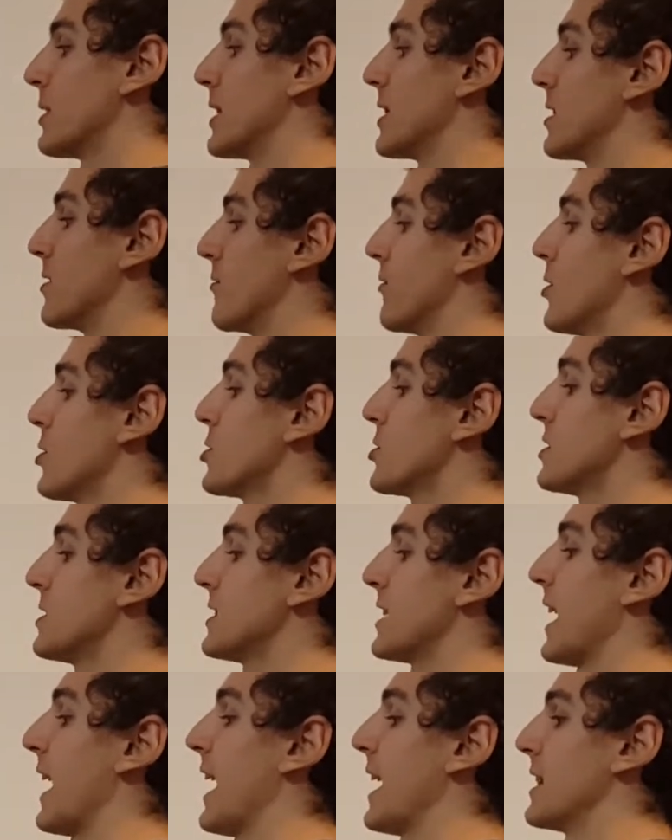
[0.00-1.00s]
the divergence
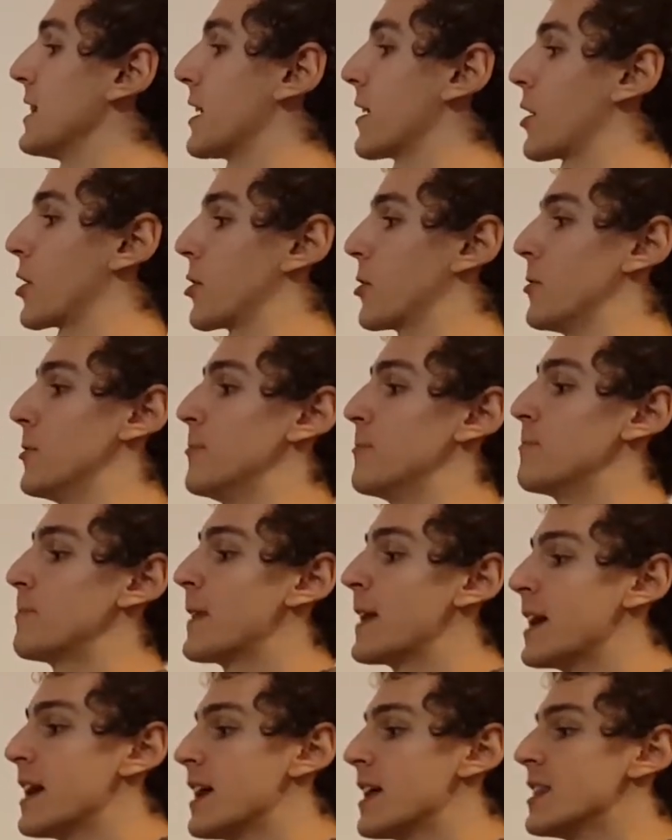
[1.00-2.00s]
and the curl.
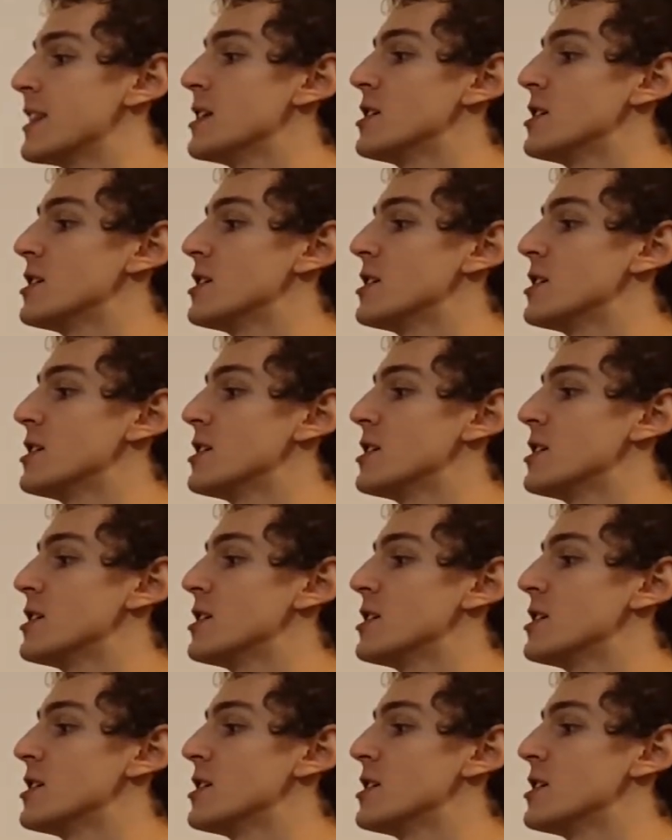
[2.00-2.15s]
The